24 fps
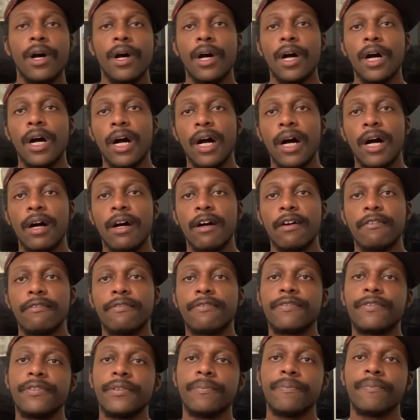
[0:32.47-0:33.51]
of
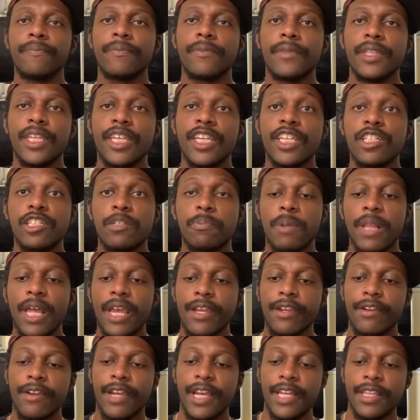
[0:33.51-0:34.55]
each
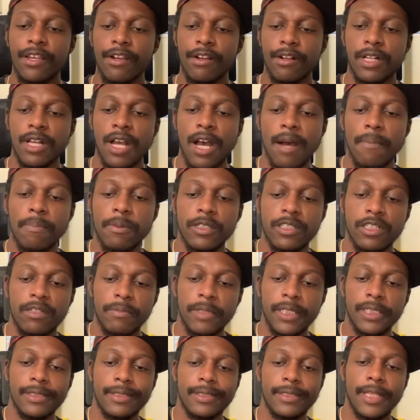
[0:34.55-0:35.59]
player and their
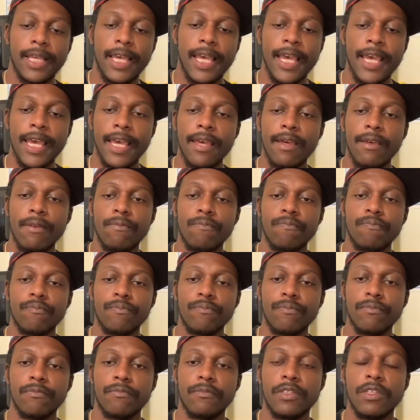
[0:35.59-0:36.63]
accomplishments, and
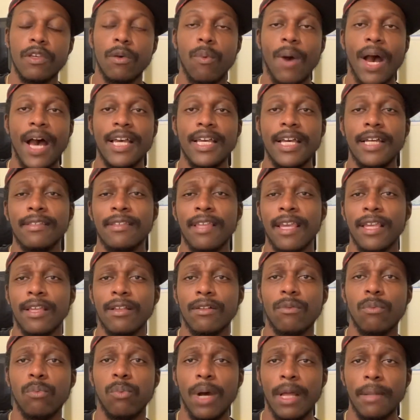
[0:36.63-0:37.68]
to why I think
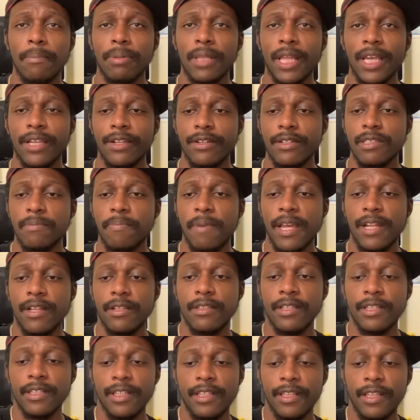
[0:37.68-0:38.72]
what player is better
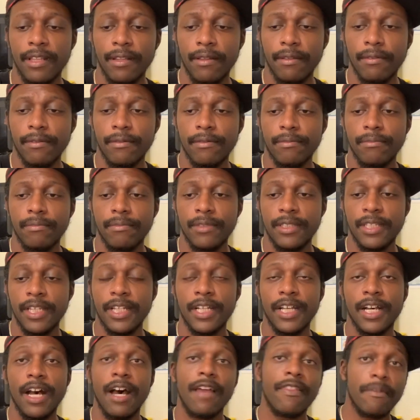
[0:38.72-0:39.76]
than the
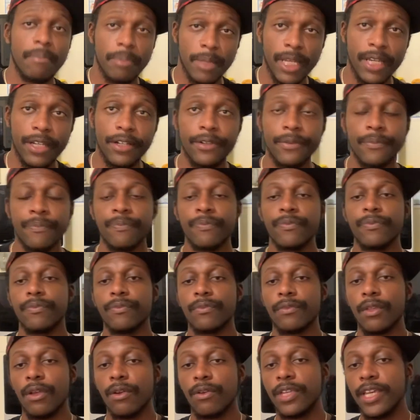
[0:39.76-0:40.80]
other player.
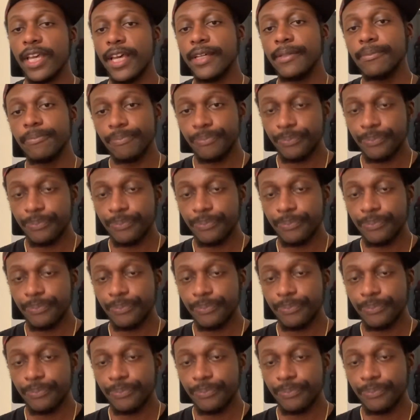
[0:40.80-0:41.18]
Okay,